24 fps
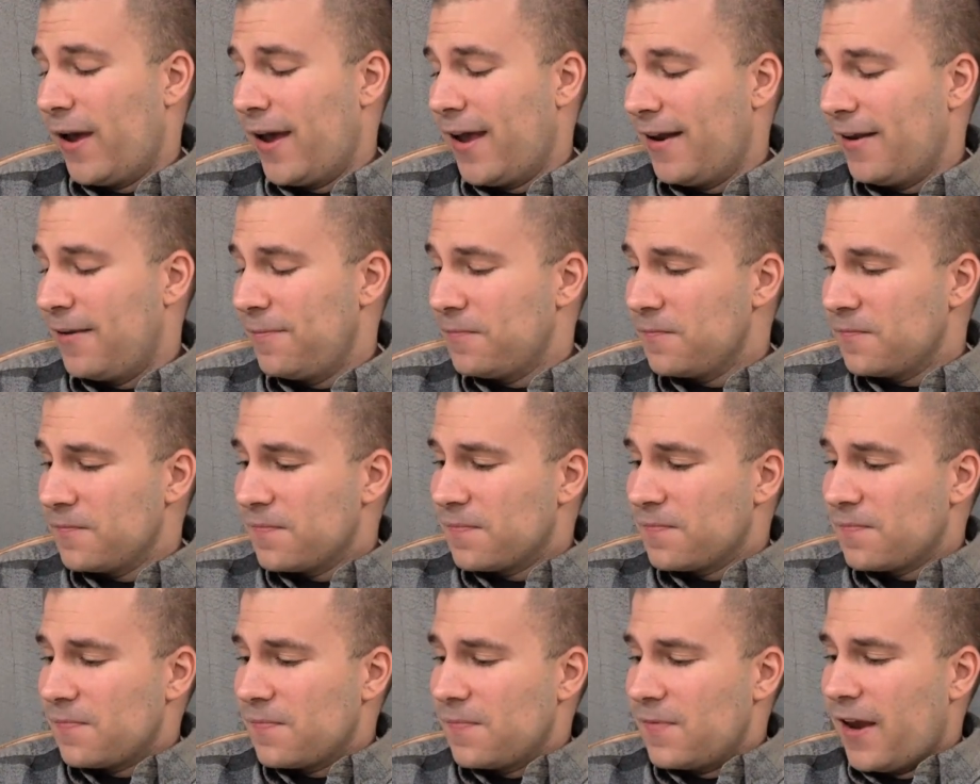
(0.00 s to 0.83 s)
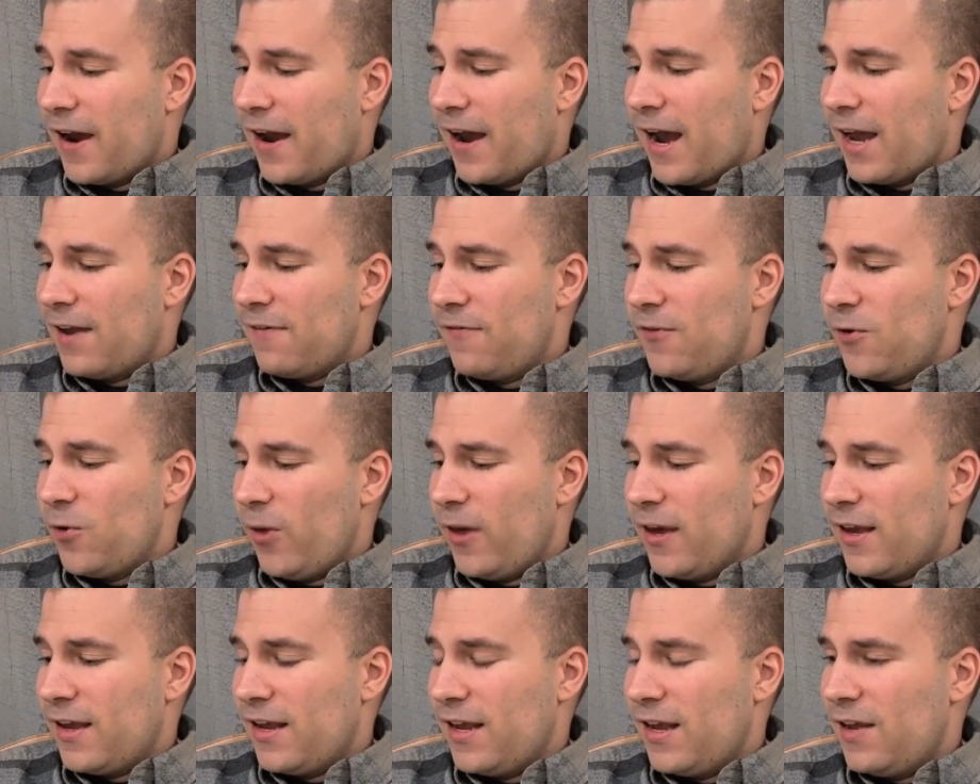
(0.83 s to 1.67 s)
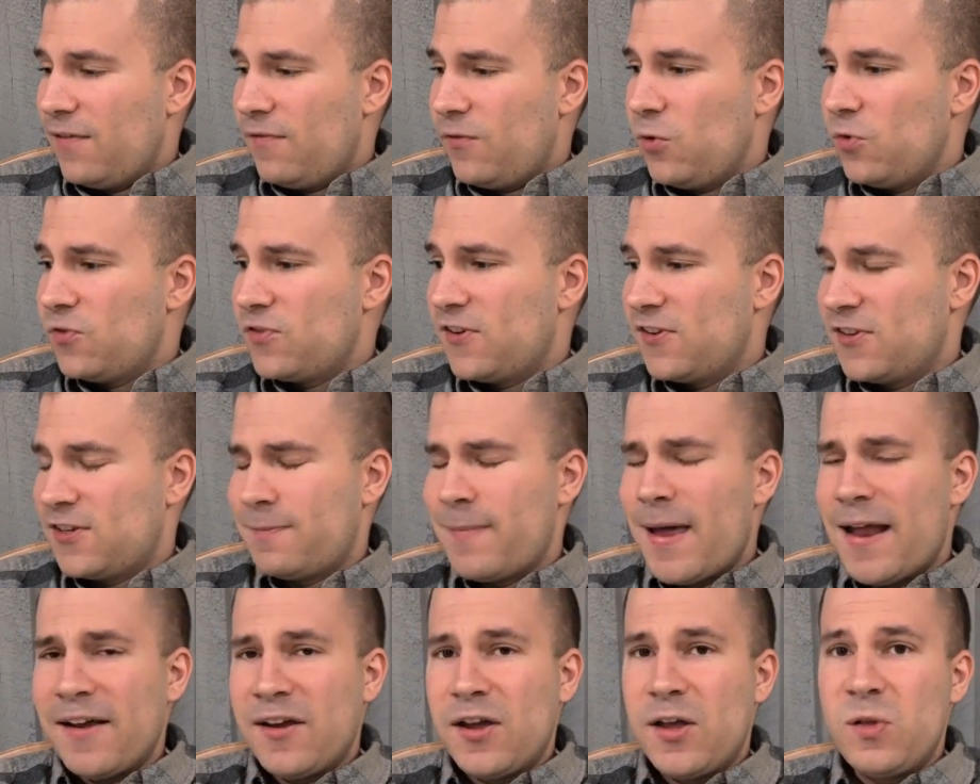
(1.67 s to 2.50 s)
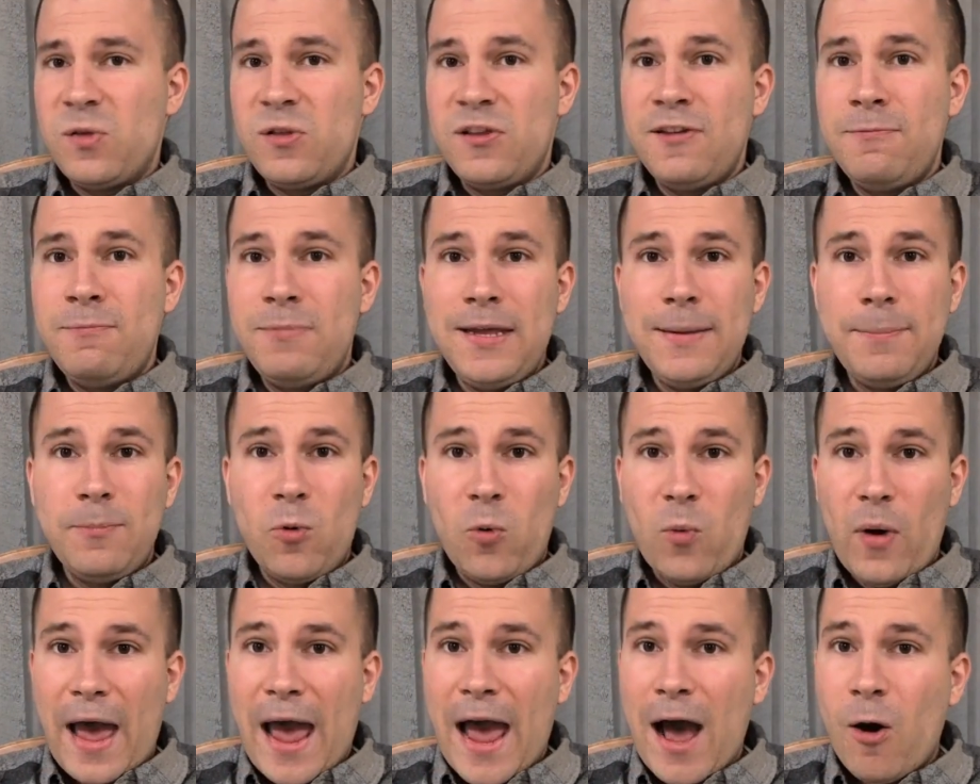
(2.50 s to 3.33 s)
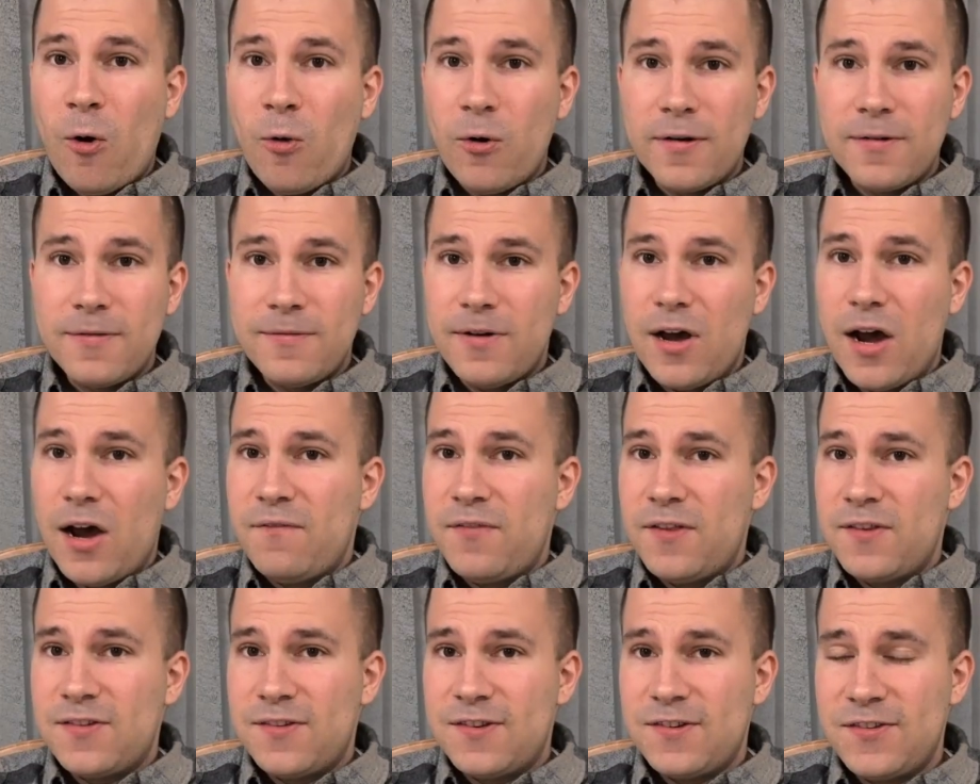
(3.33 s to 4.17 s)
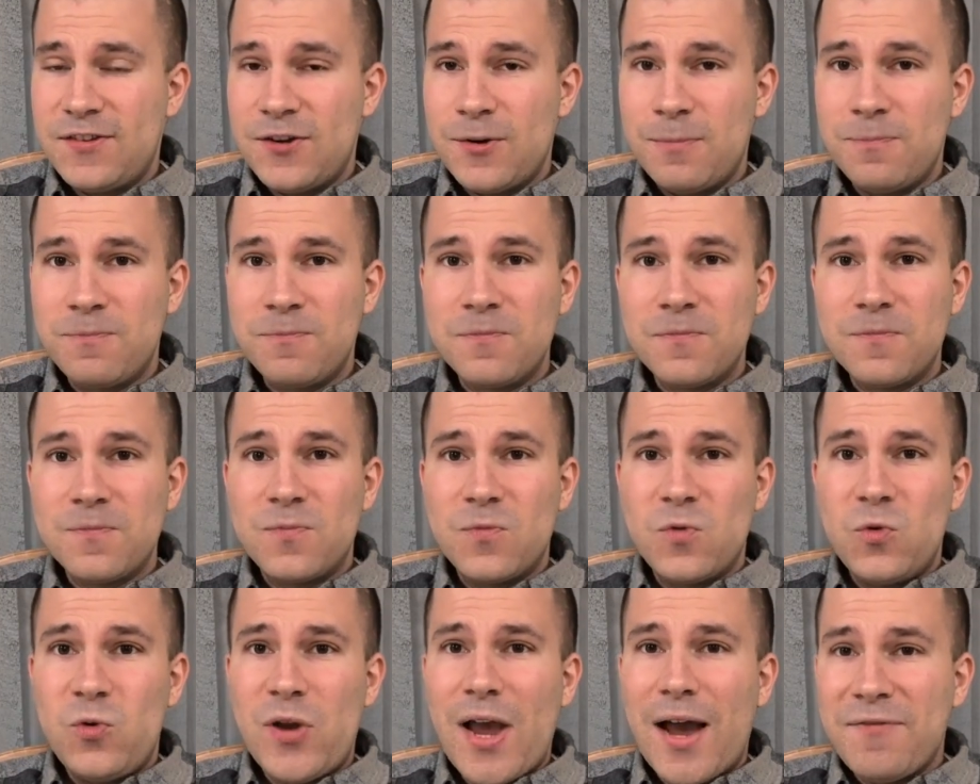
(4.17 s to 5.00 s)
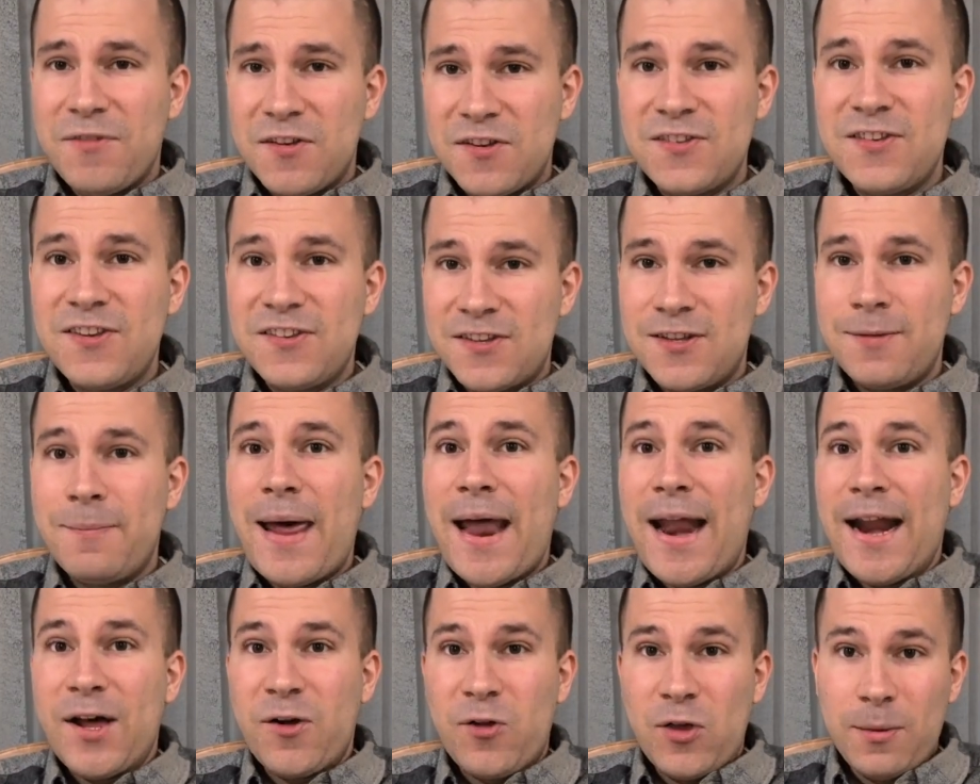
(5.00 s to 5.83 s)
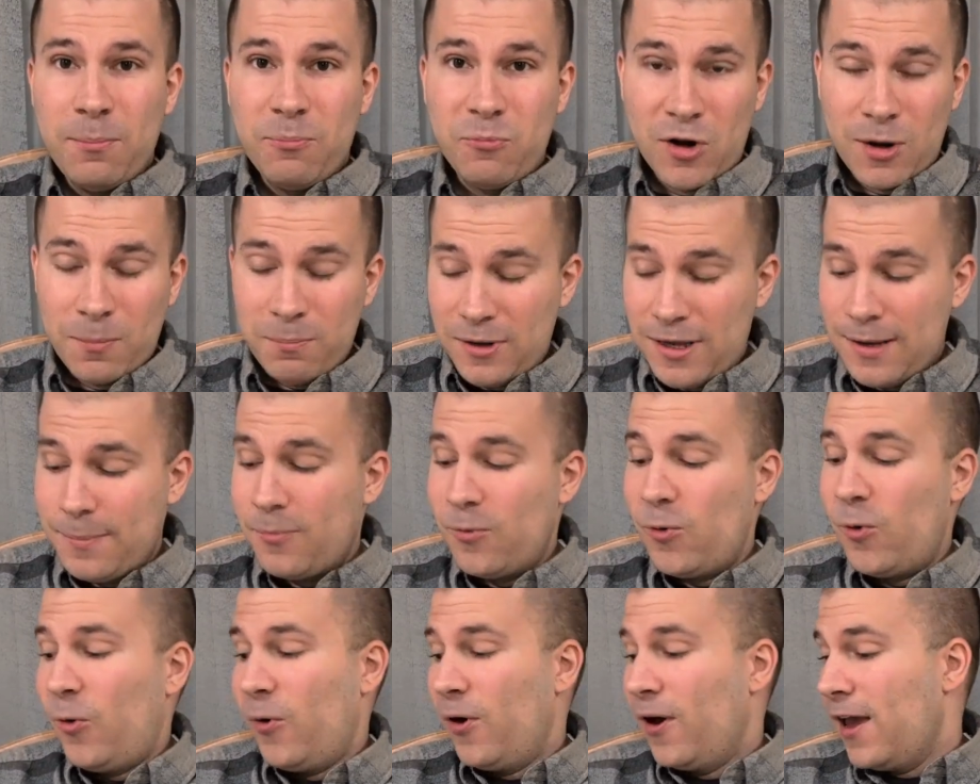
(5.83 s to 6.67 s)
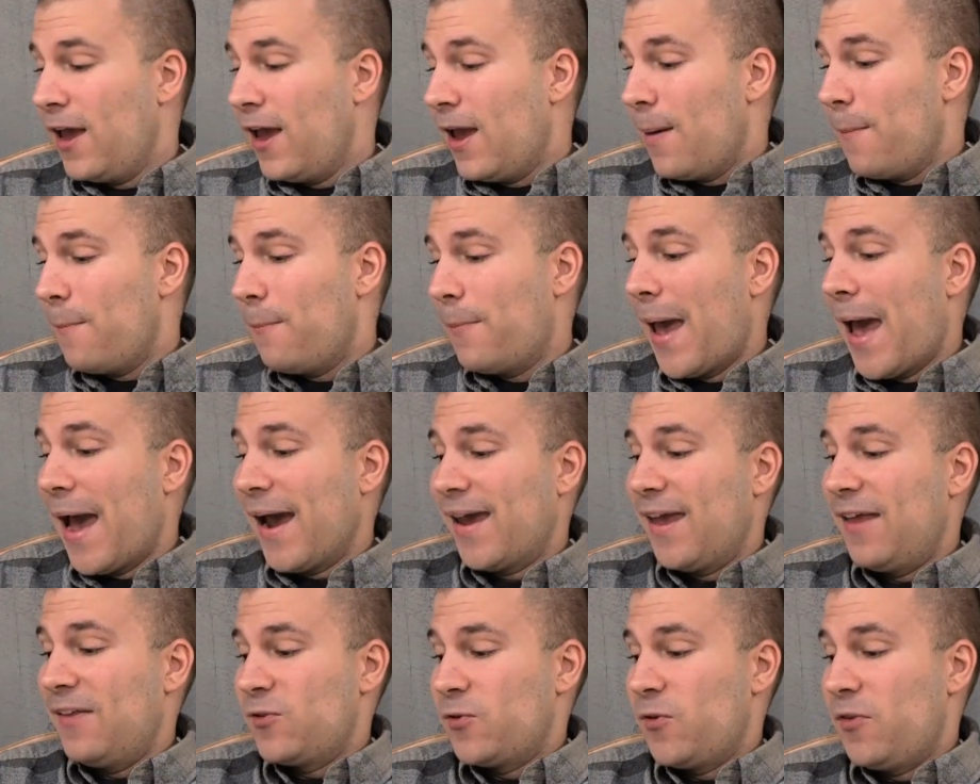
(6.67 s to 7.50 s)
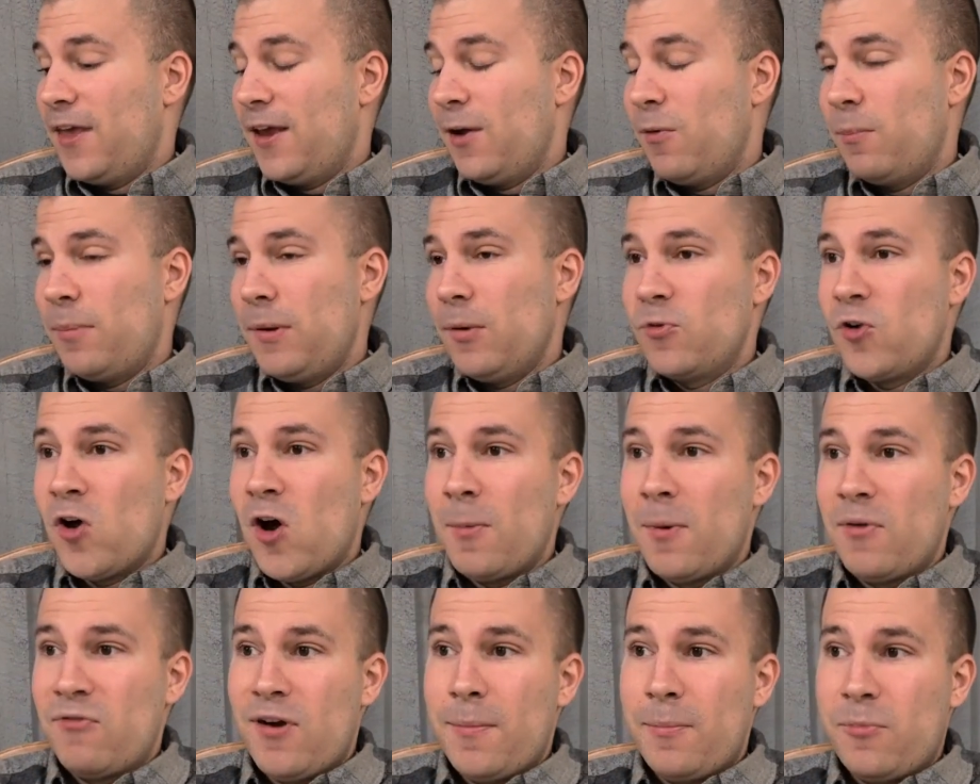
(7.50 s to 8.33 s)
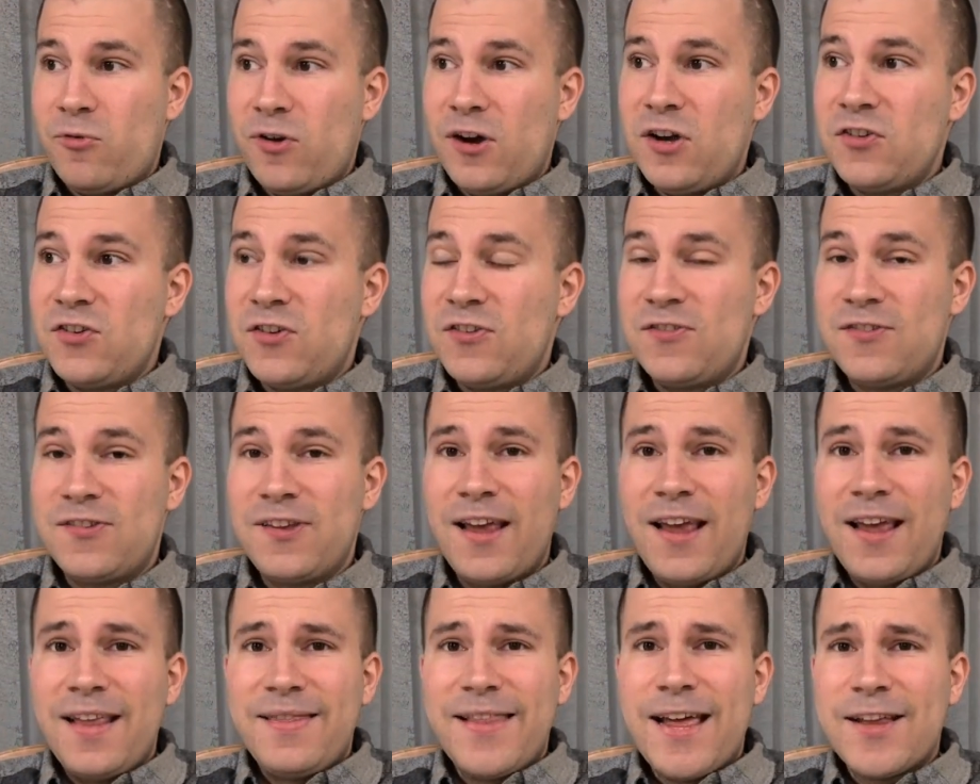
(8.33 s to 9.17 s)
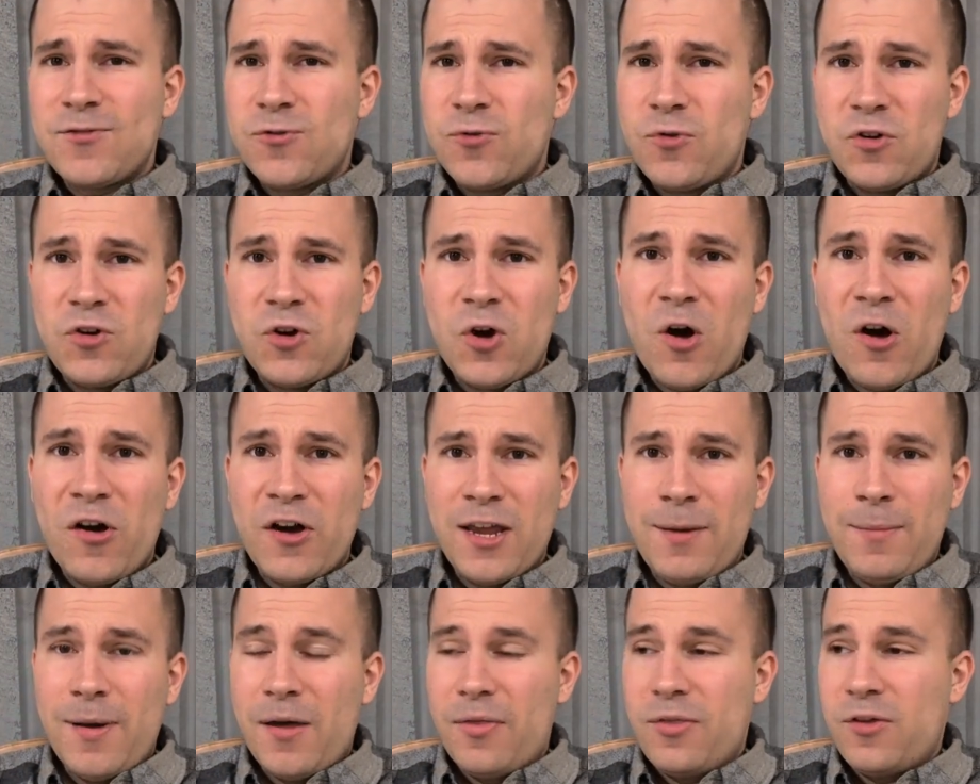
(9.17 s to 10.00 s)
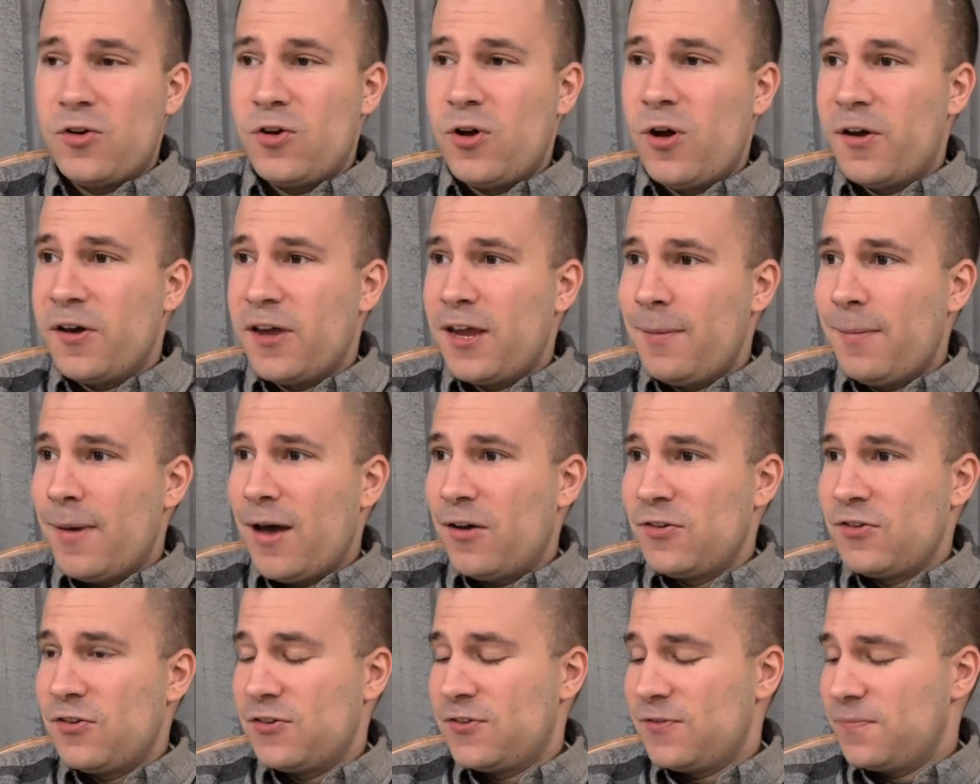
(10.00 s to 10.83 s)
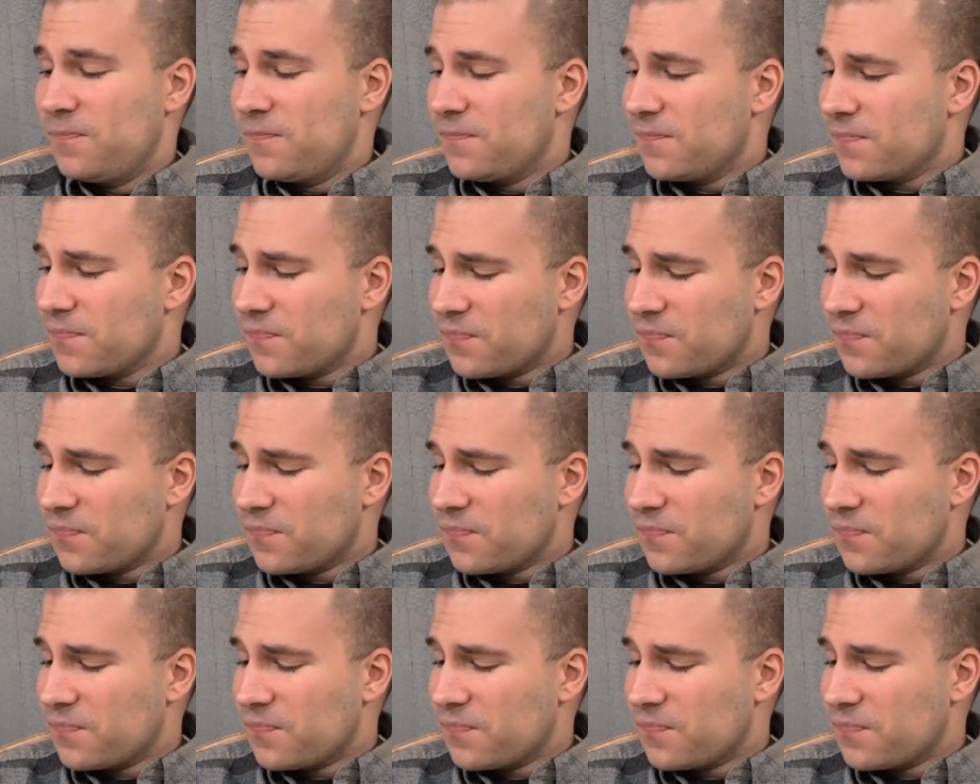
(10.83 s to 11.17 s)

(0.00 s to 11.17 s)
And I feel like if you systematically leave people out of the system, you have to systematically bring people back in. So I think when people talk about reparations, that's what they're talking about. They're talking about just